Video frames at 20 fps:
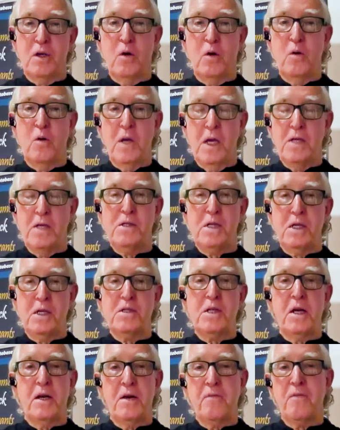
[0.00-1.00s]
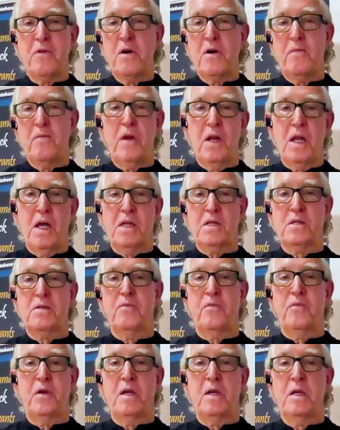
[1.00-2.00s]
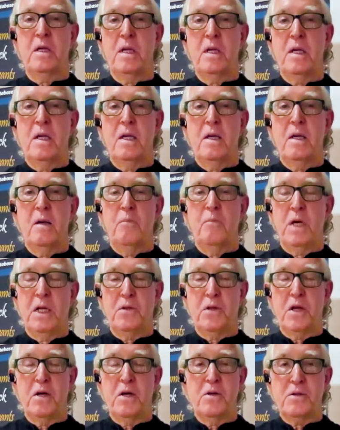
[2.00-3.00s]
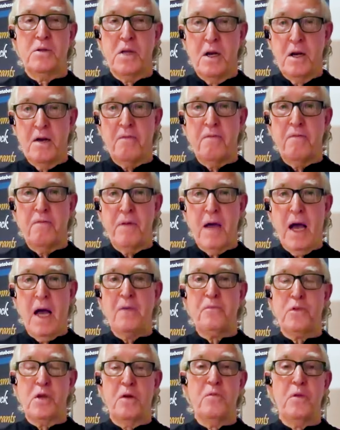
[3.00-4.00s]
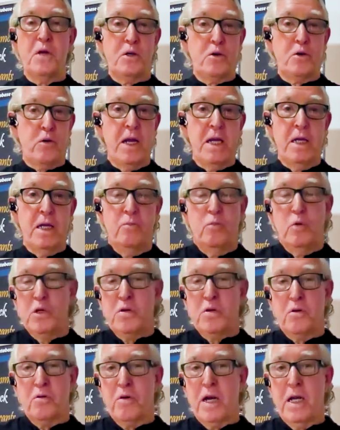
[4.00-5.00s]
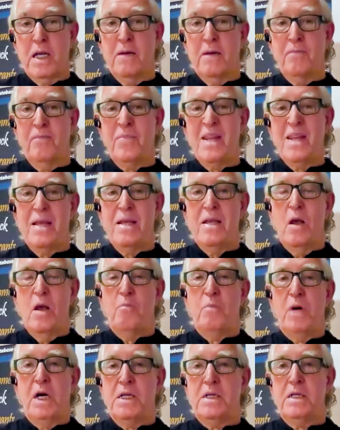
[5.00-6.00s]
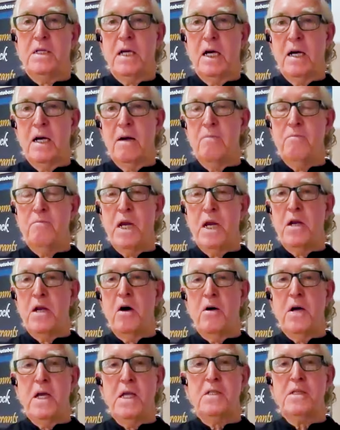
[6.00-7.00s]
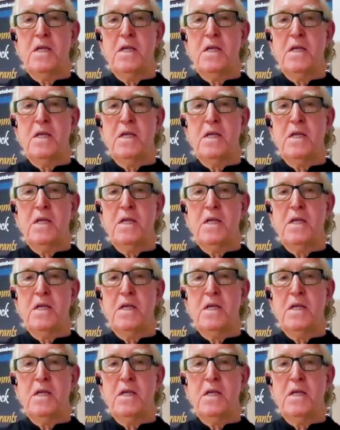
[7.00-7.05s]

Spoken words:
so it's just a different philosophy. But there's enough out there that trade, which are great. But no,